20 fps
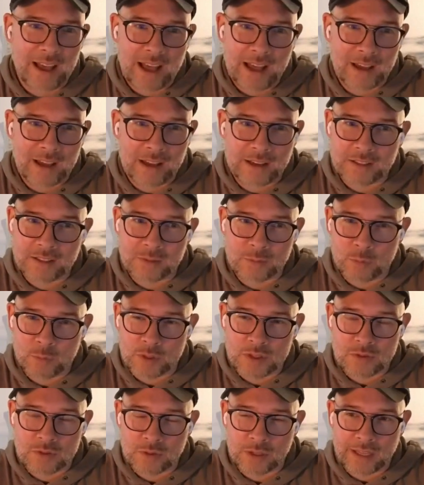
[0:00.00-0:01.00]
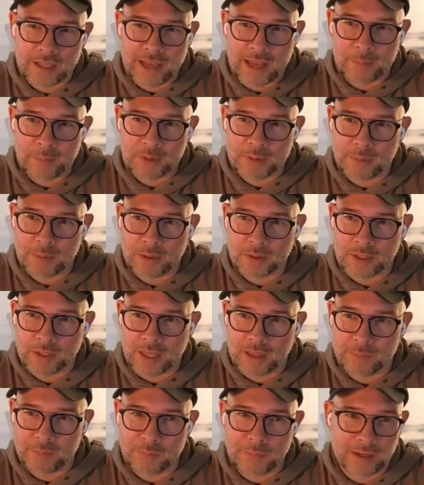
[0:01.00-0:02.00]
I, I, I wasn't really happy about
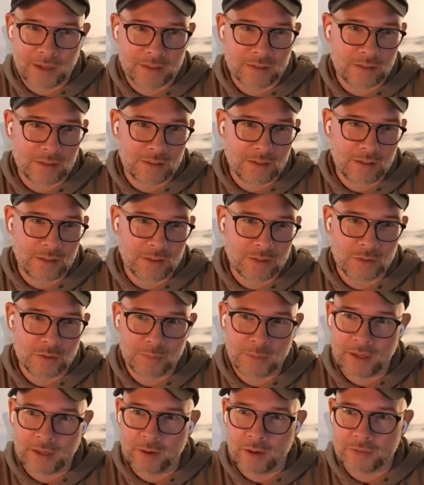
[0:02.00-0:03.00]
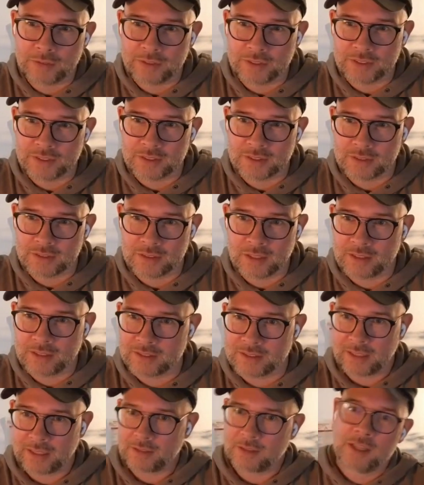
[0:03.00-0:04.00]
getting back in, into my office. And I
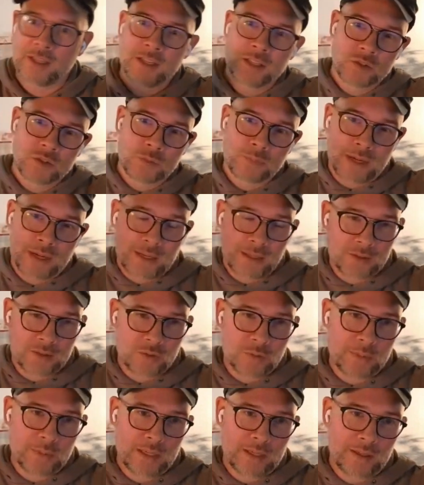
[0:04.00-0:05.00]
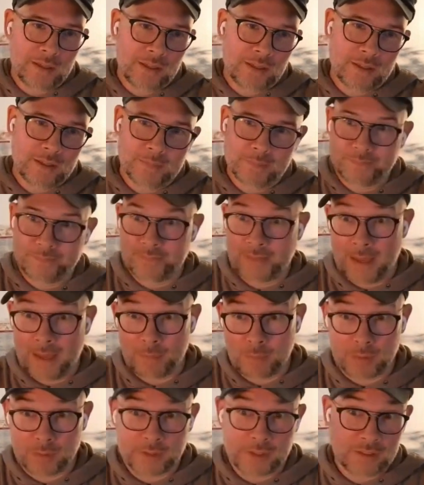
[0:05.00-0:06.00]
said to my to my um,
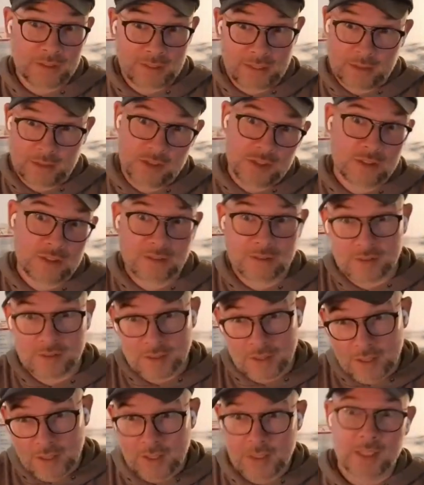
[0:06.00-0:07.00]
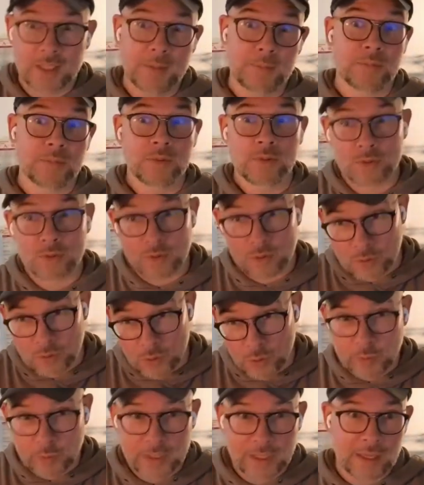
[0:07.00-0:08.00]
employees that just keep
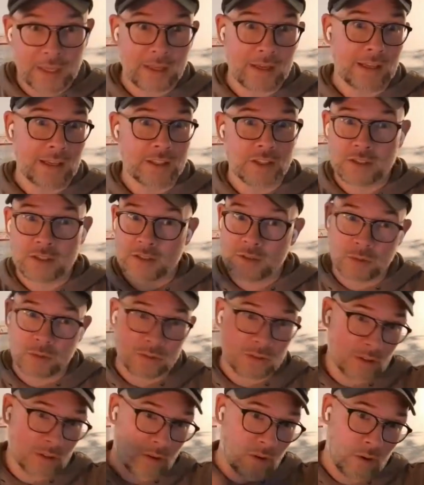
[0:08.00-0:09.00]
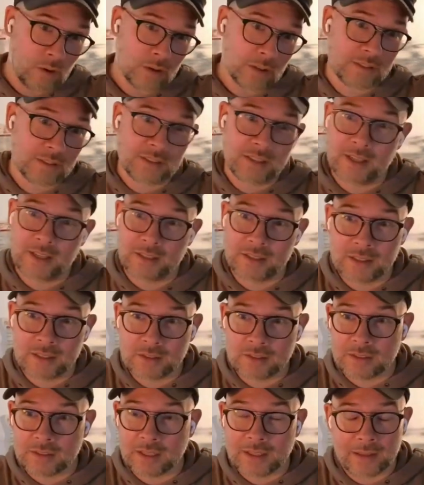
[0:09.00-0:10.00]
doing it. I just took the calls that I
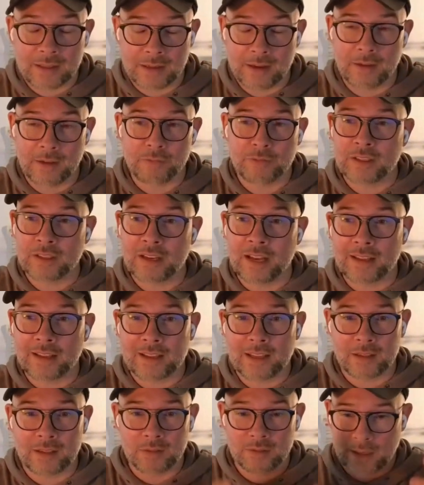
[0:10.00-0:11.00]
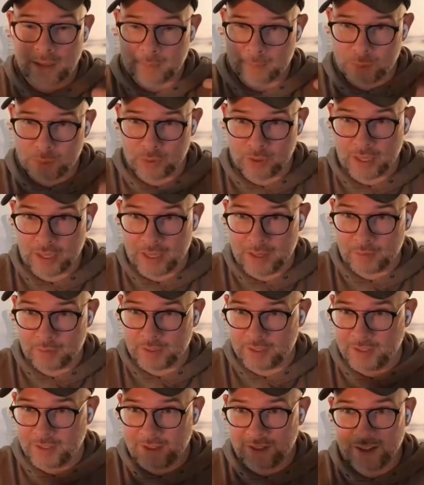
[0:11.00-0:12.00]
needed to take, and I felt like kind of like burned
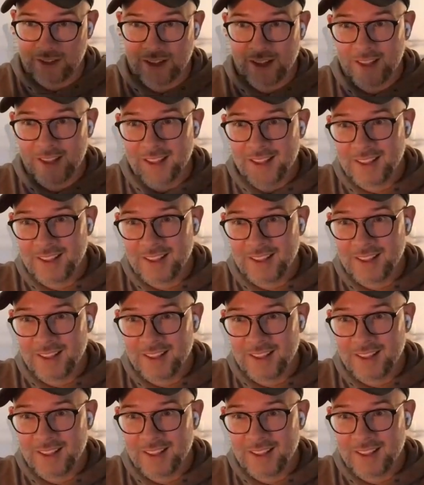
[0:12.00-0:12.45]
out and